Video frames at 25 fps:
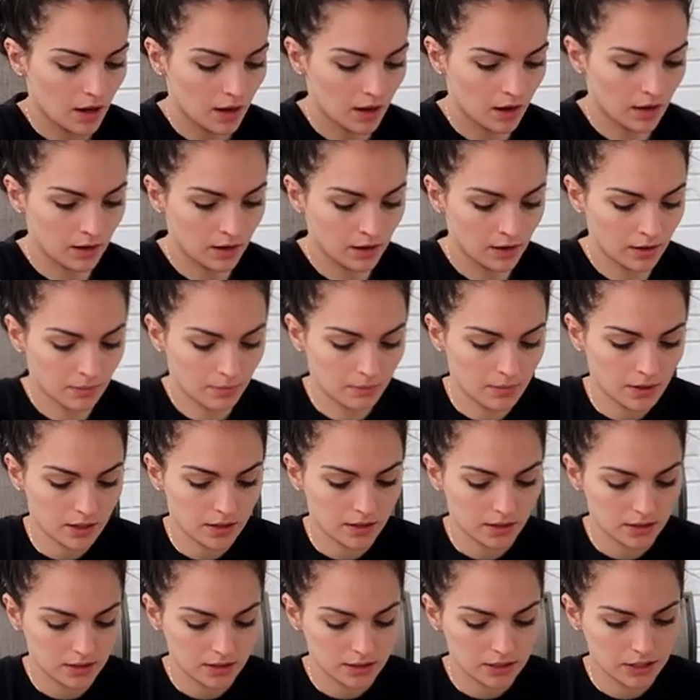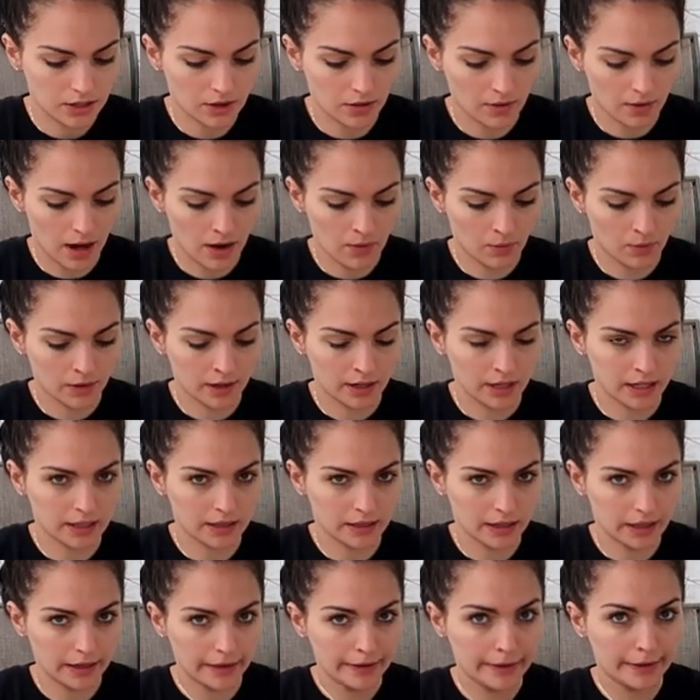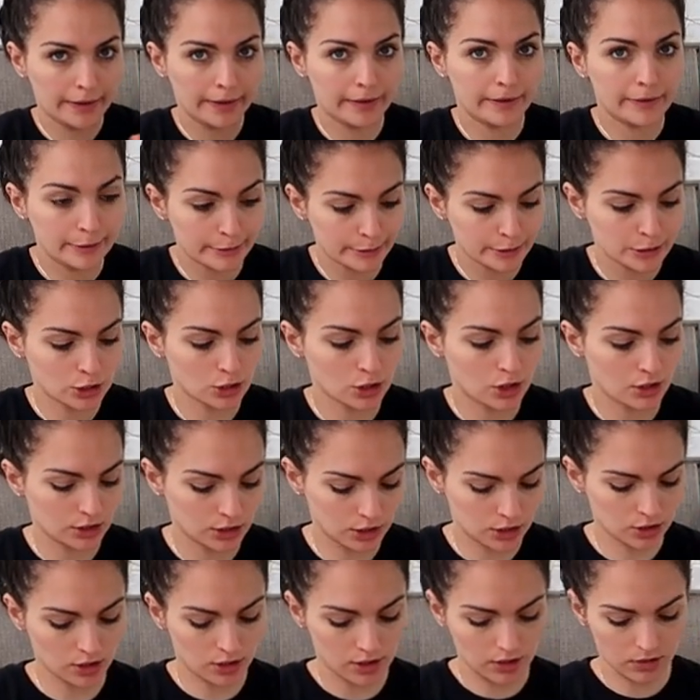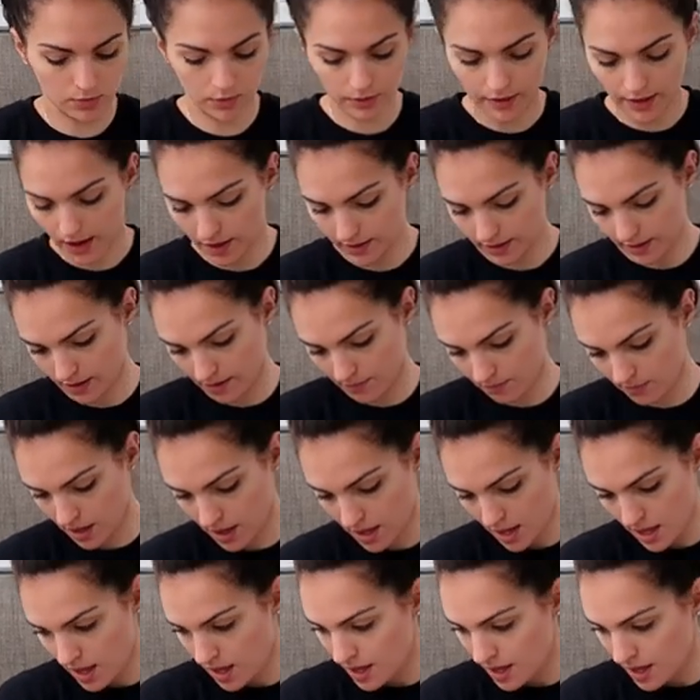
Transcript: Um, so I won't get like started started without him.